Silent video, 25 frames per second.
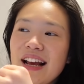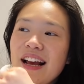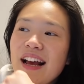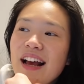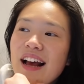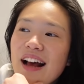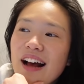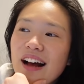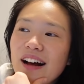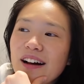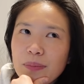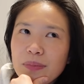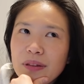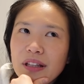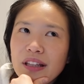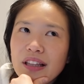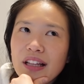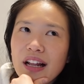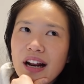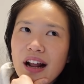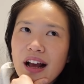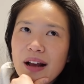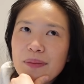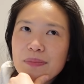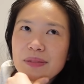It's something
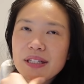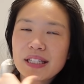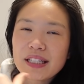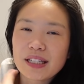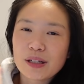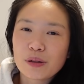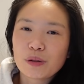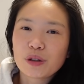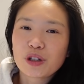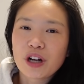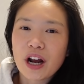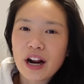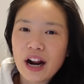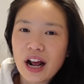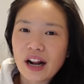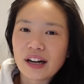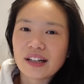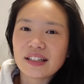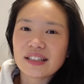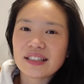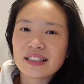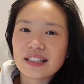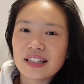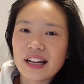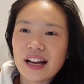that I'm still trying to
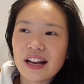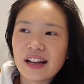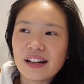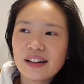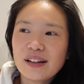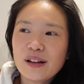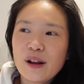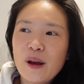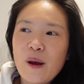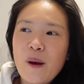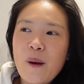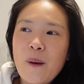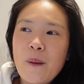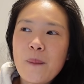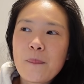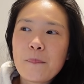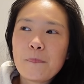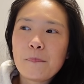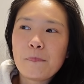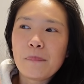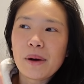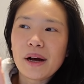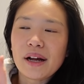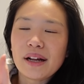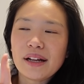understand,
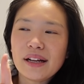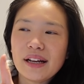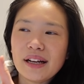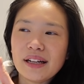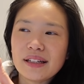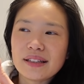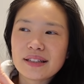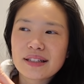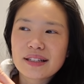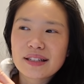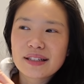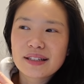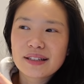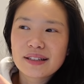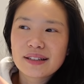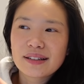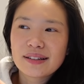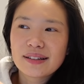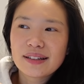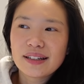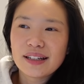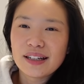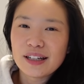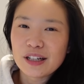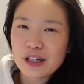but it's
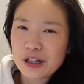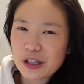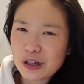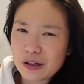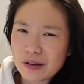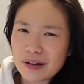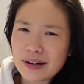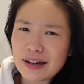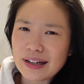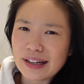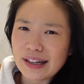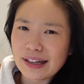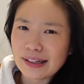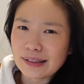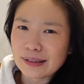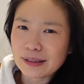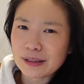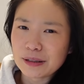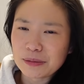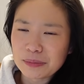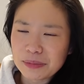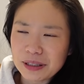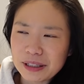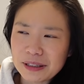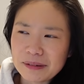intriguing
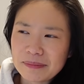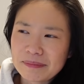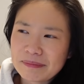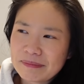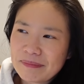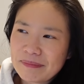to me.